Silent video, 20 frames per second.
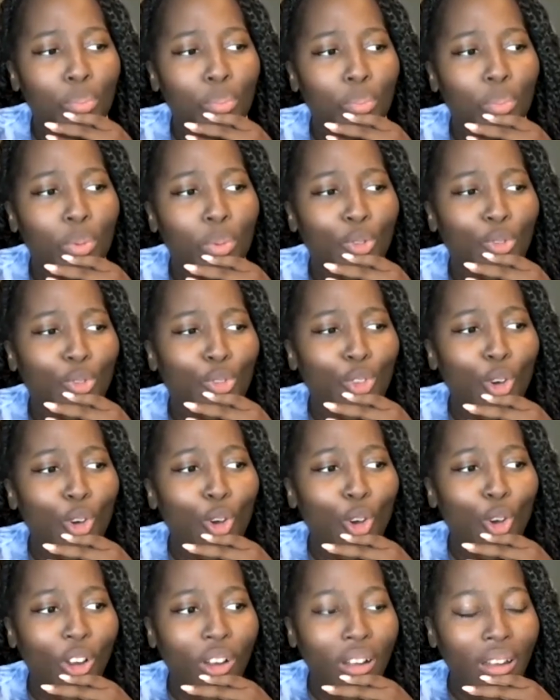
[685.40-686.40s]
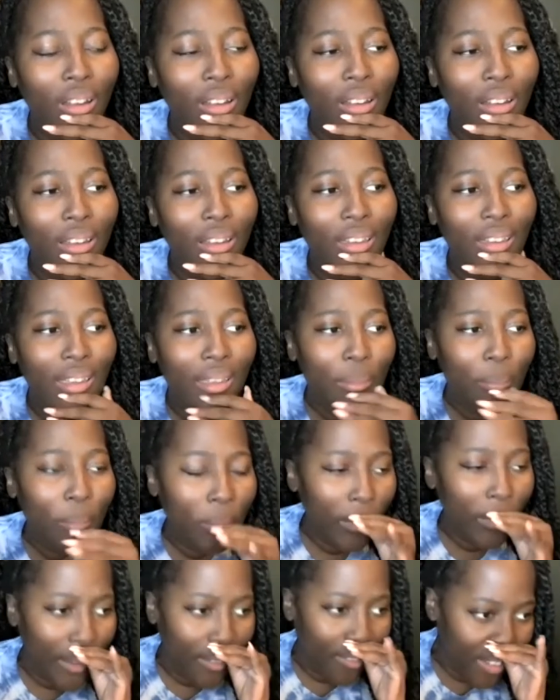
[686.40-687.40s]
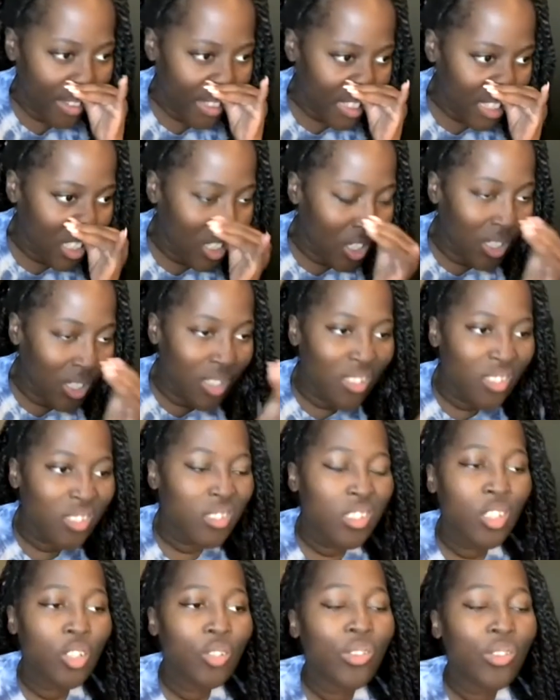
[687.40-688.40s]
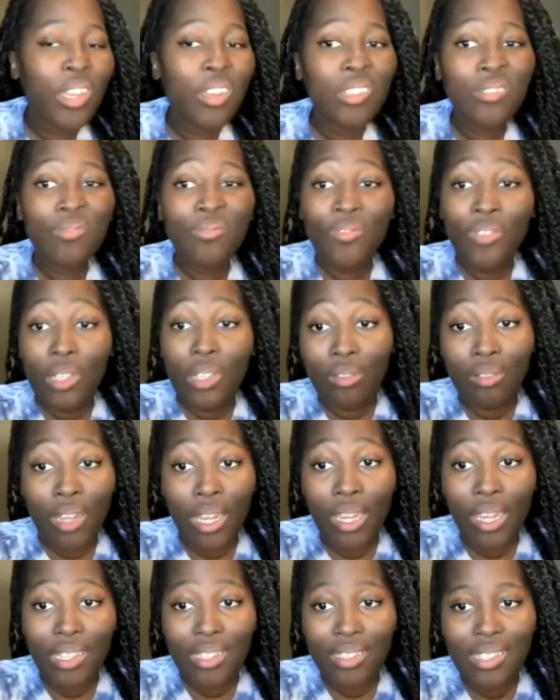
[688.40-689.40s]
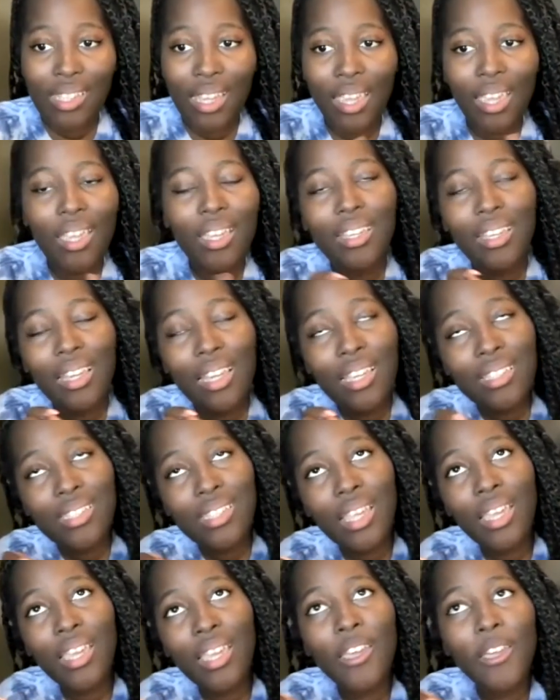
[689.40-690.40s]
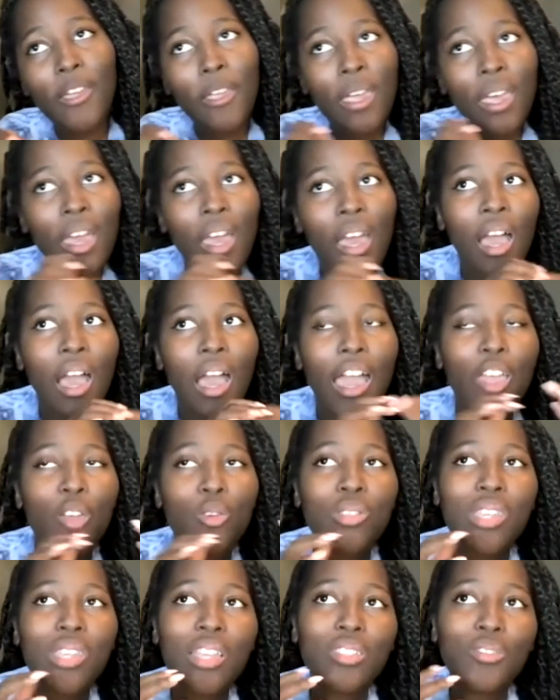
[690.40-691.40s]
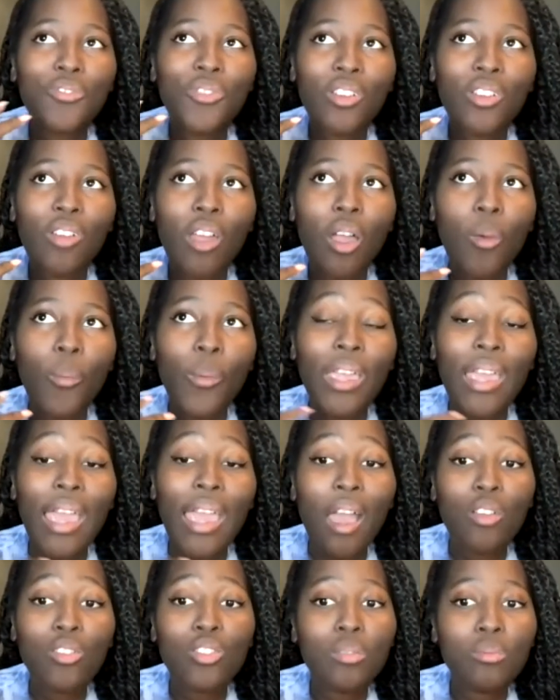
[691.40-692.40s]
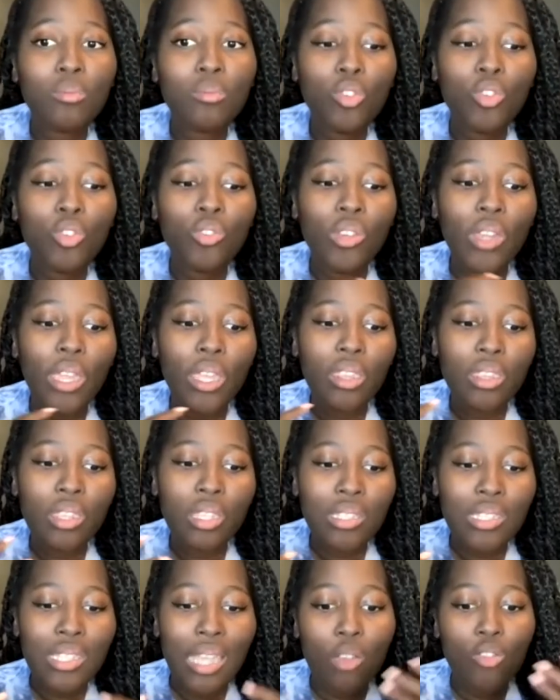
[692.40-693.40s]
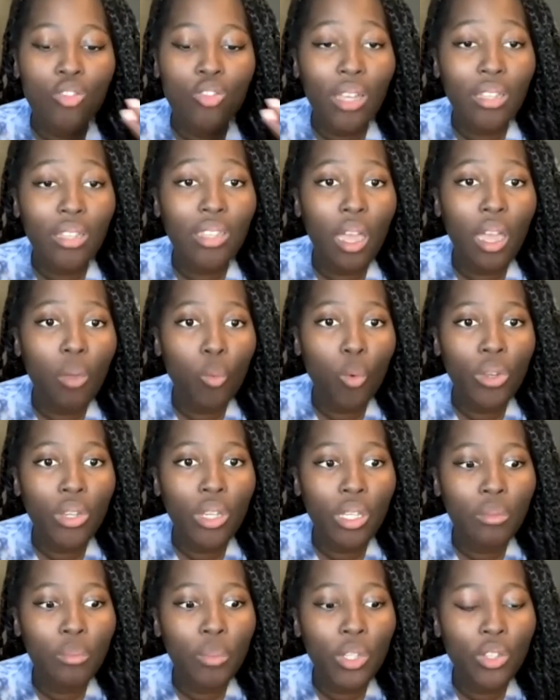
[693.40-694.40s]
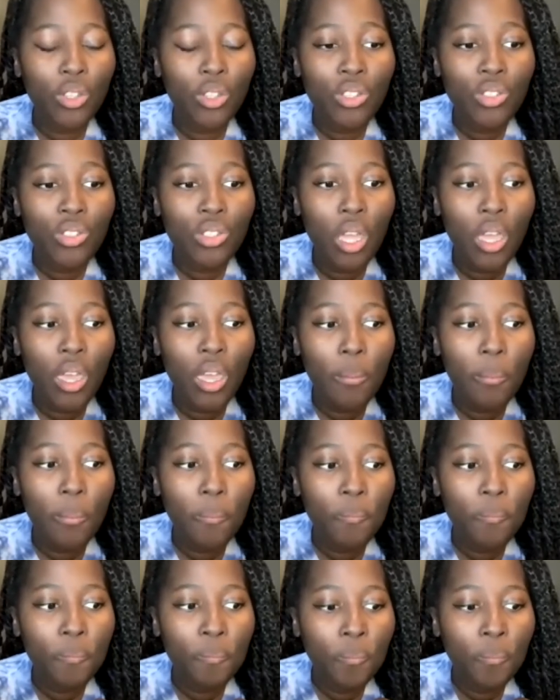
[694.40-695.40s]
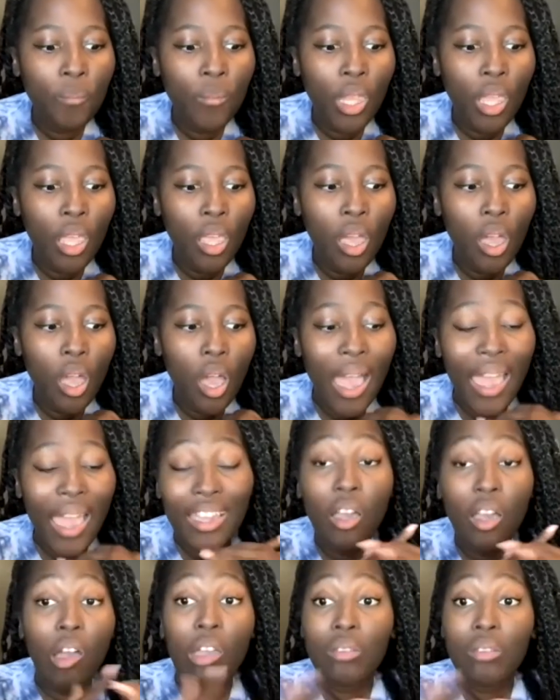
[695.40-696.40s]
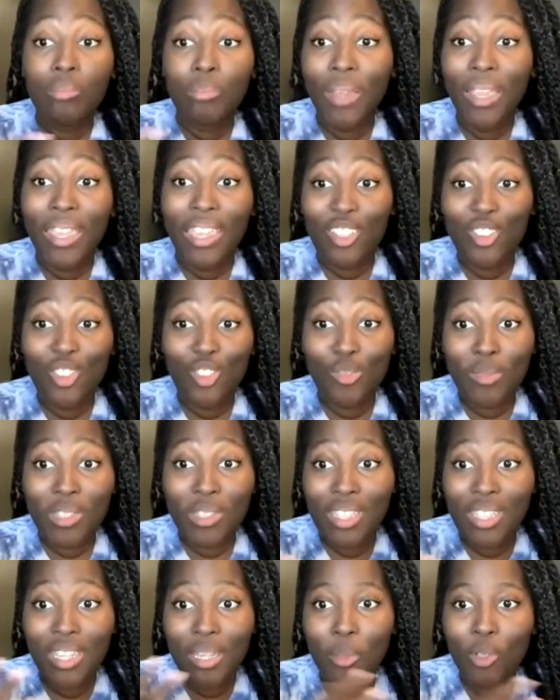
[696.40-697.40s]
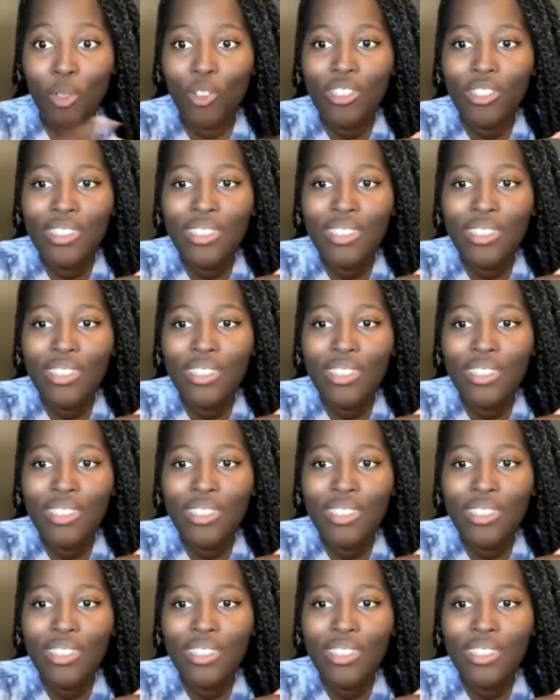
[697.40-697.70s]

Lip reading: before, if it's just to create for creating's sake, let's say, I always had to figure out a way how to create the soundtrack that I wanted, because I can't play instruments anymore.